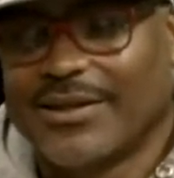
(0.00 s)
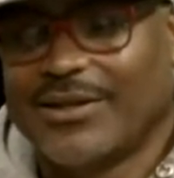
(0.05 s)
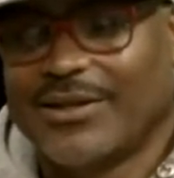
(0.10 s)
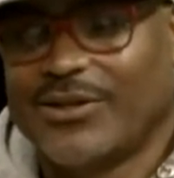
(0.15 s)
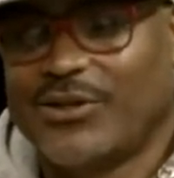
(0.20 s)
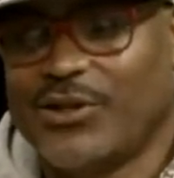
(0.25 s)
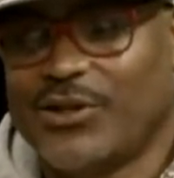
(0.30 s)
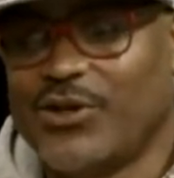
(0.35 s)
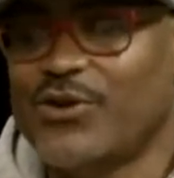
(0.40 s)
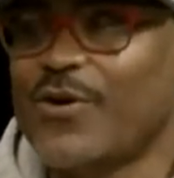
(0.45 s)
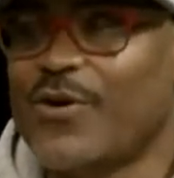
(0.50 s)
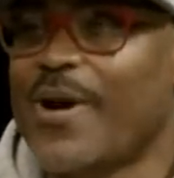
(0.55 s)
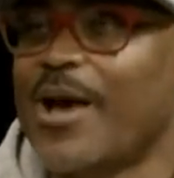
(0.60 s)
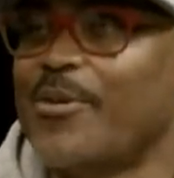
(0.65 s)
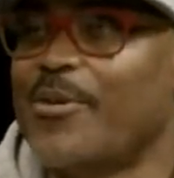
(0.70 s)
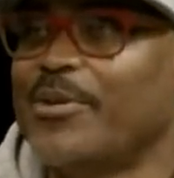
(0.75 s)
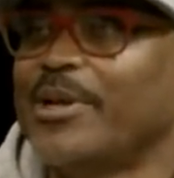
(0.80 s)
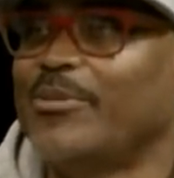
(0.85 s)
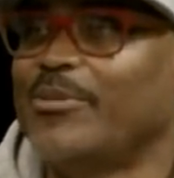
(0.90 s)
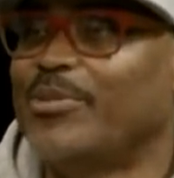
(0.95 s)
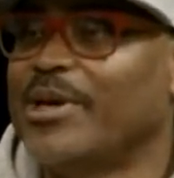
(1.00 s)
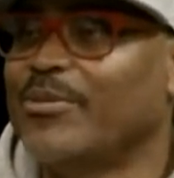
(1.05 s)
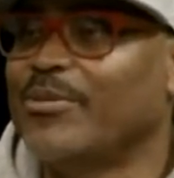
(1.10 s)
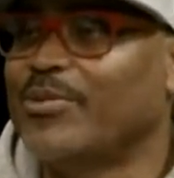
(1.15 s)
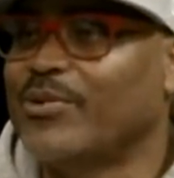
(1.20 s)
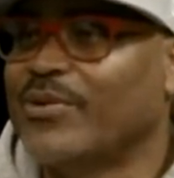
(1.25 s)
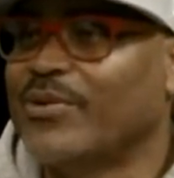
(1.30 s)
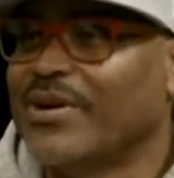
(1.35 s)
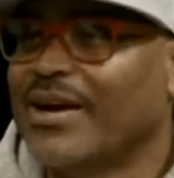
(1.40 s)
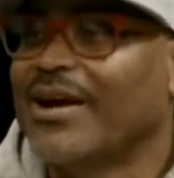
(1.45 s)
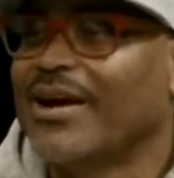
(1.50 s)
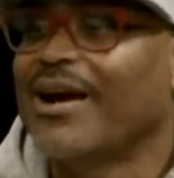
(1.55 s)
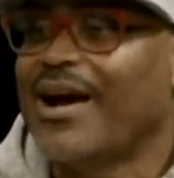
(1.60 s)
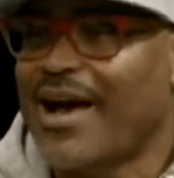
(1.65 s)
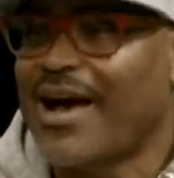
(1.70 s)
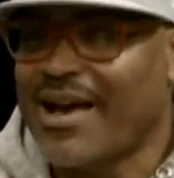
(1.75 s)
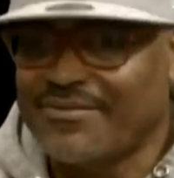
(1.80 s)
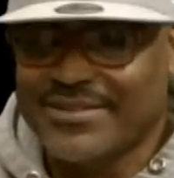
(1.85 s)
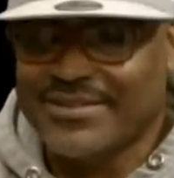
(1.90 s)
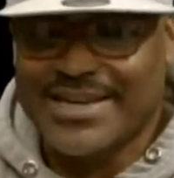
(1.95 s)
Do you know how many people
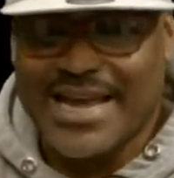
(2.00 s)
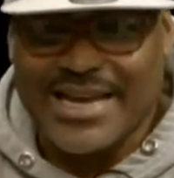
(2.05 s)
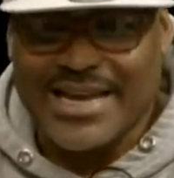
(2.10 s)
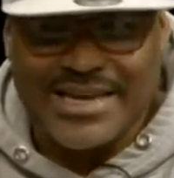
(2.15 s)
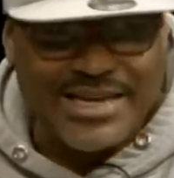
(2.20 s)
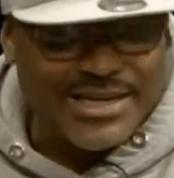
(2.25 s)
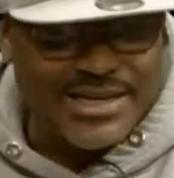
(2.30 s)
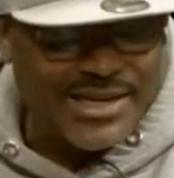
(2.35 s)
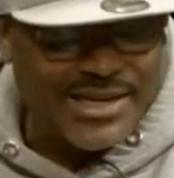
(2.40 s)
I've dated